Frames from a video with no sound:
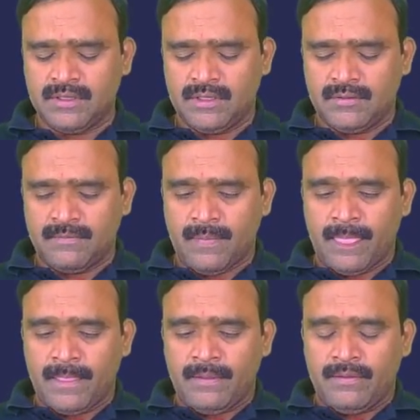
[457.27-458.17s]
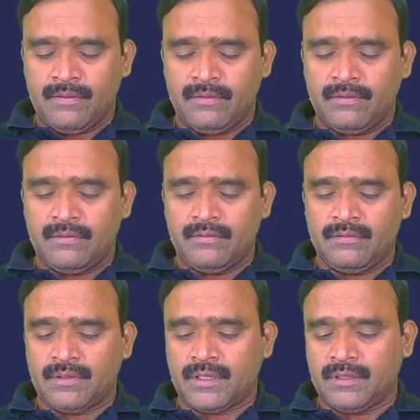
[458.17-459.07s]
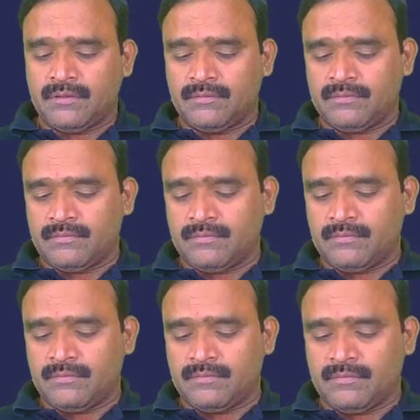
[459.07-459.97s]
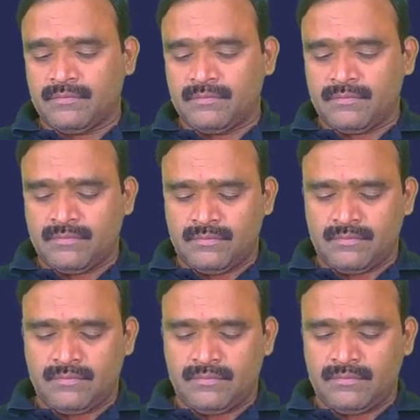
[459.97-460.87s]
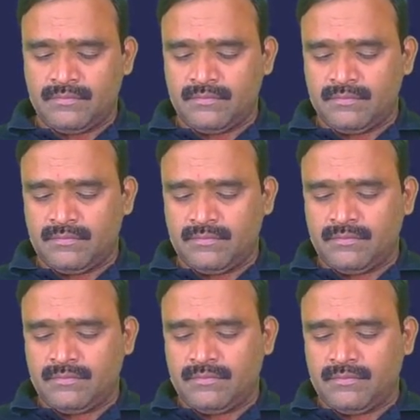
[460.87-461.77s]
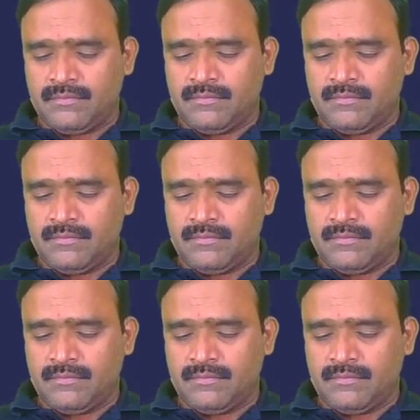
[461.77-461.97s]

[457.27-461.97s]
(silence)